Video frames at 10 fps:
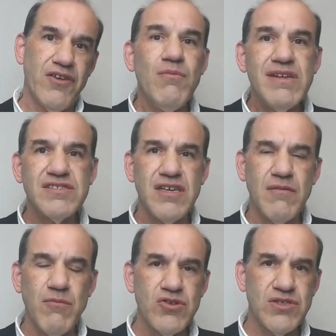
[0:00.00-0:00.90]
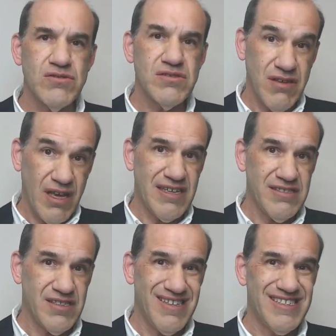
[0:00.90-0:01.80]
Humans' emotions
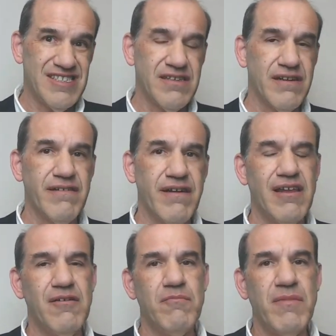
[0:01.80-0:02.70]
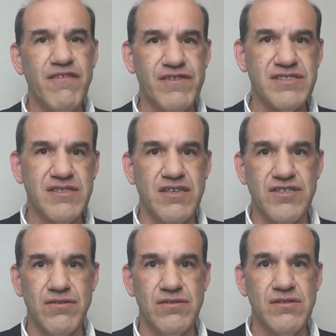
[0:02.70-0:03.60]
have external
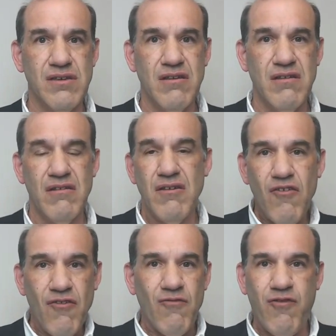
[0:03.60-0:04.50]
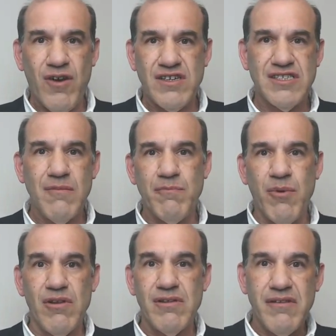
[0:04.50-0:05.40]
manifestations. For
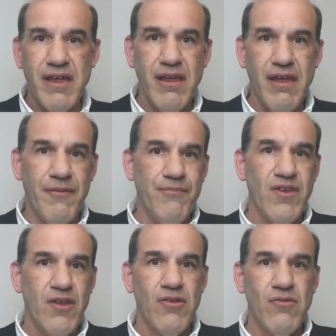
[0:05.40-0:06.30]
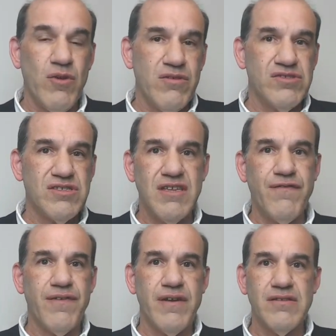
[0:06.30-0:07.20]
example, we use
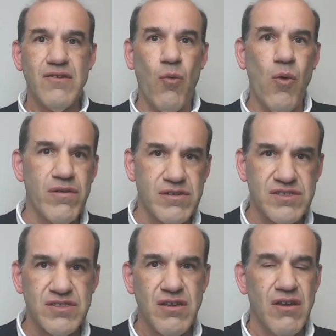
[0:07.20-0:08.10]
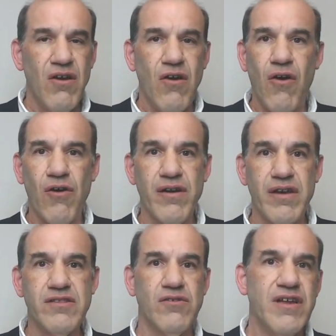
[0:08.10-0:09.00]
different words or
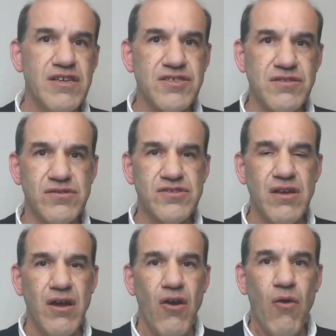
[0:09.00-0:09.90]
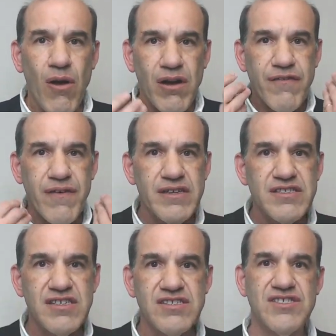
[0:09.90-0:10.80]
intonations, or our
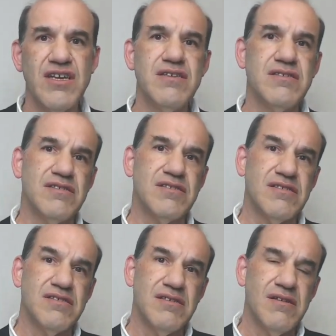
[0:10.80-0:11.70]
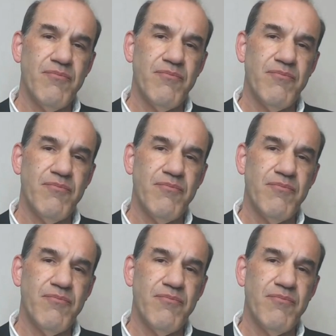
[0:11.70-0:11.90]
face changes.